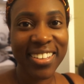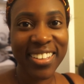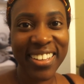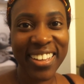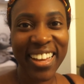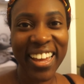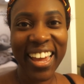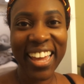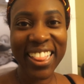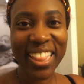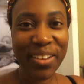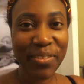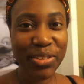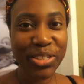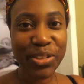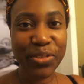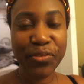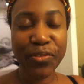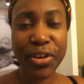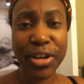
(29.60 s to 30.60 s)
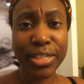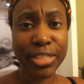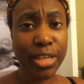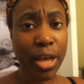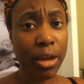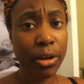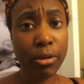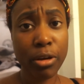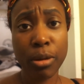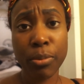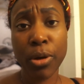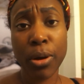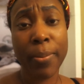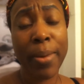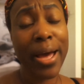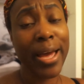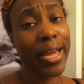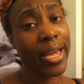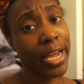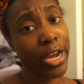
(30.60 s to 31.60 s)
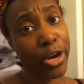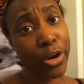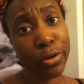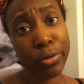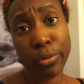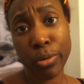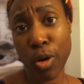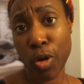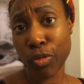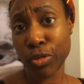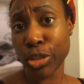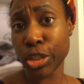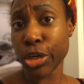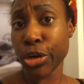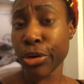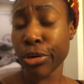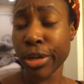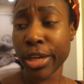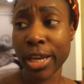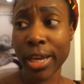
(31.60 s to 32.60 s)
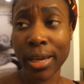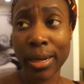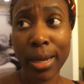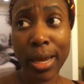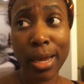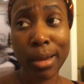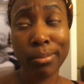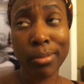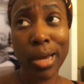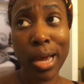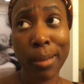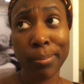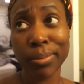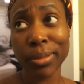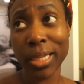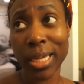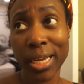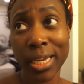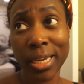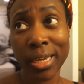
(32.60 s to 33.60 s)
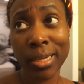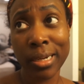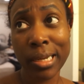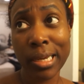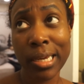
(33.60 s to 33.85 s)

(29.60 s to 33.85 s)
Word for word: Hey lovers and friends, y'all know I'm on my hair growth journey and I am not playing.